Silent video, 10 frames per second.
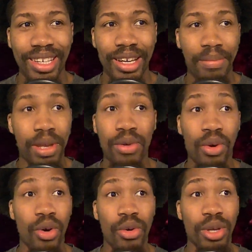People
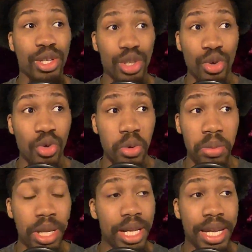always assume
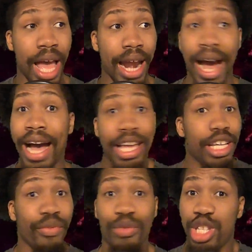that I
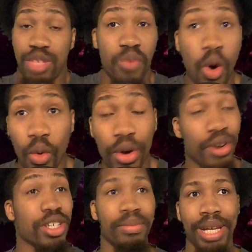smoke
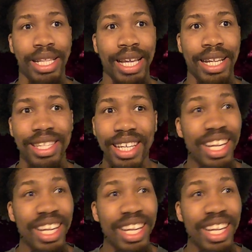or something like that.